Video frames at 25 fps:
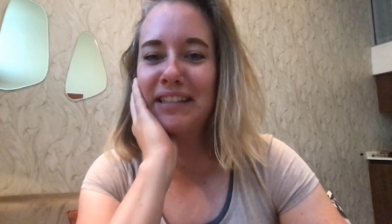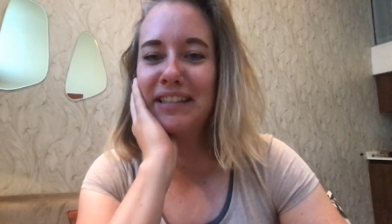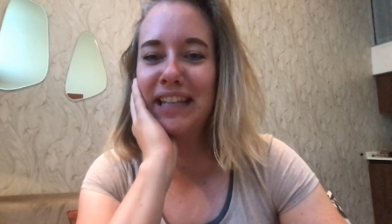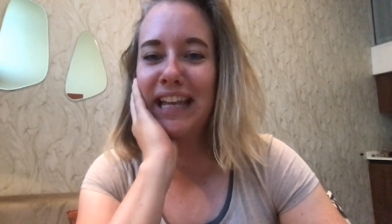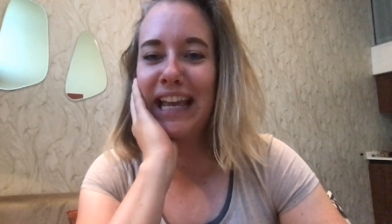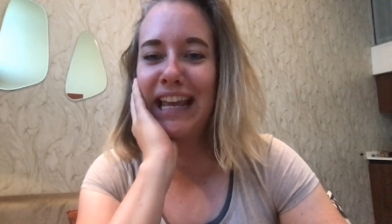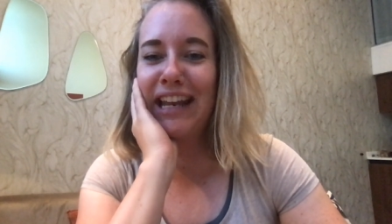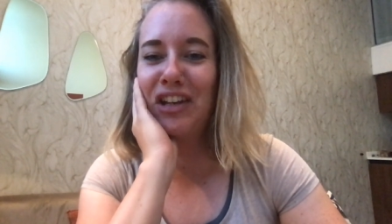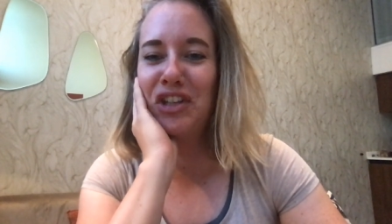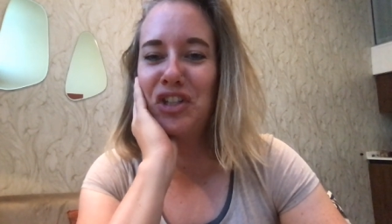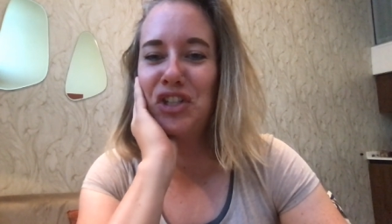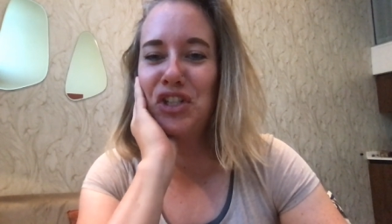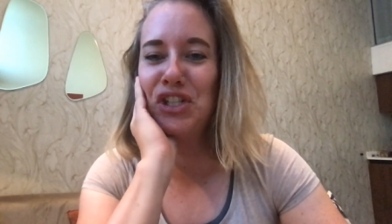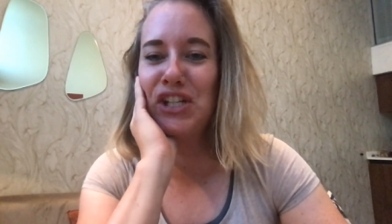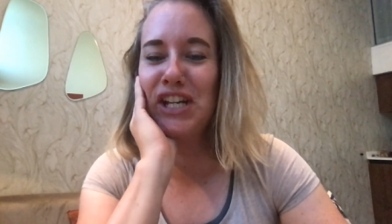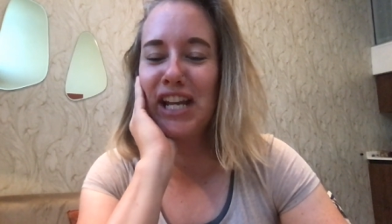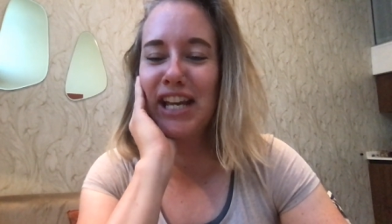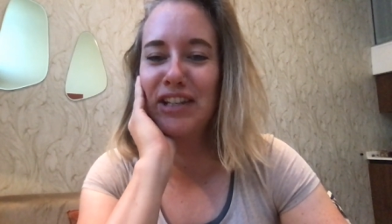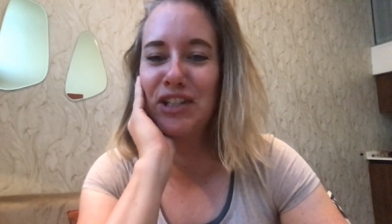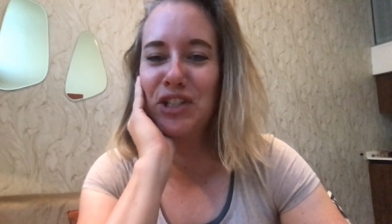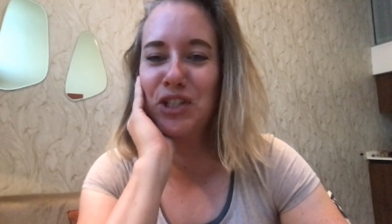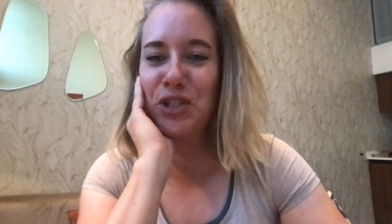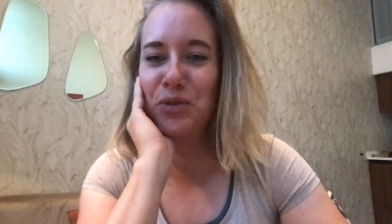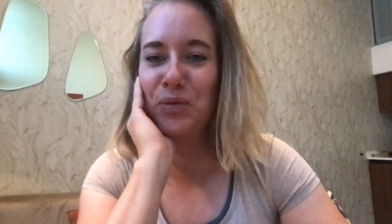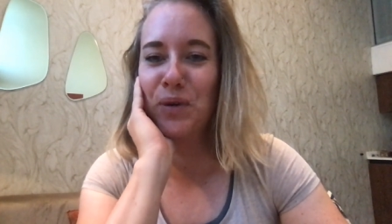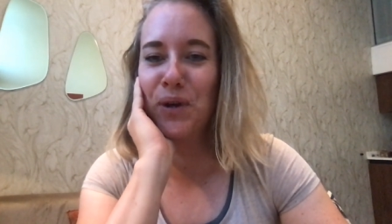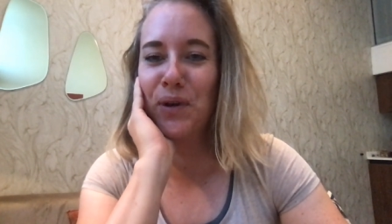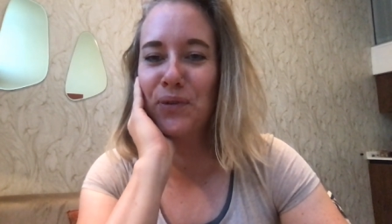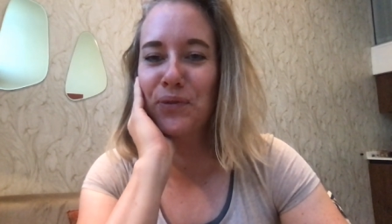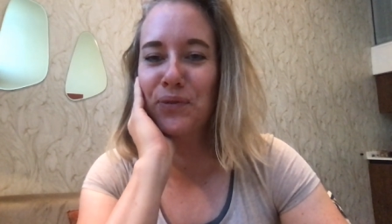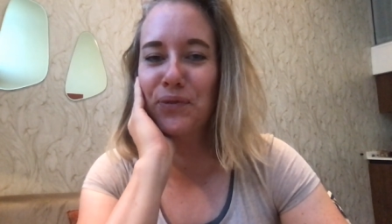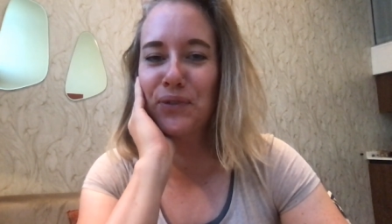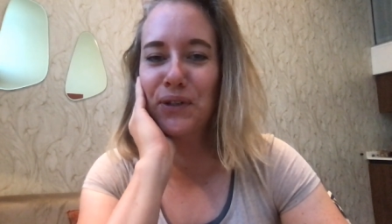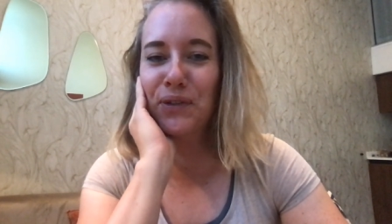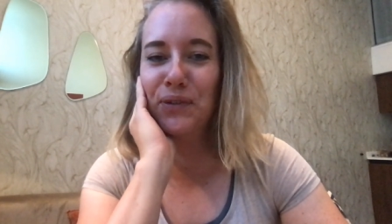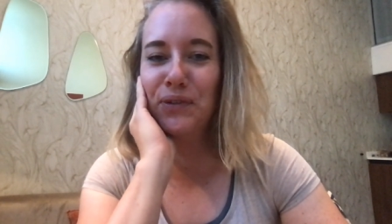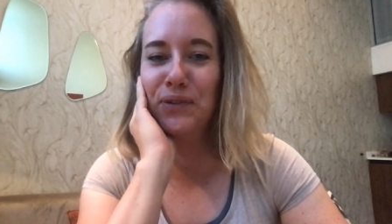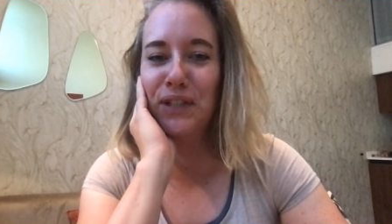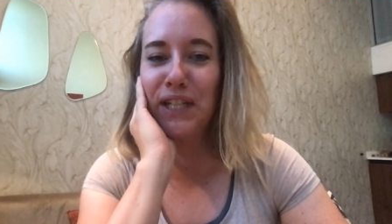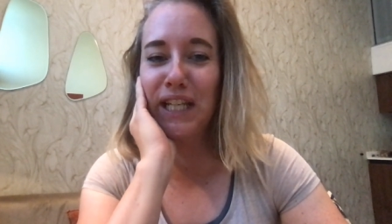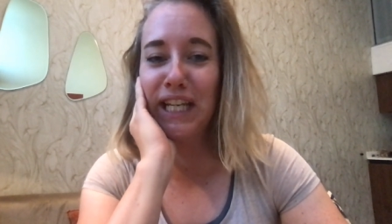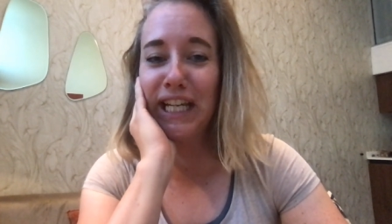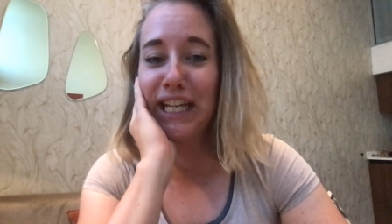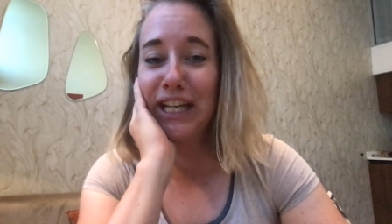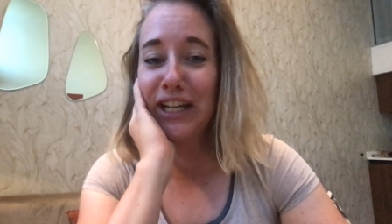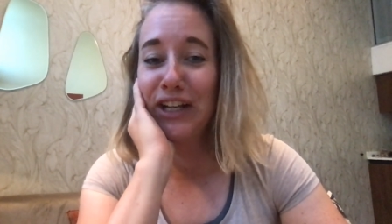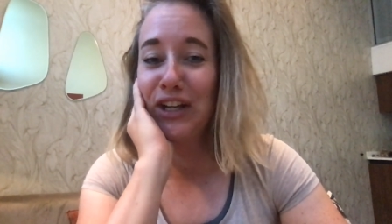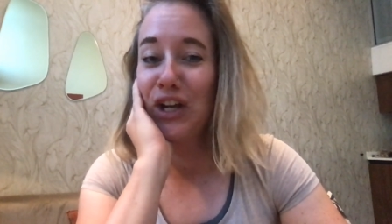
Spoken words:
get a GS 1250.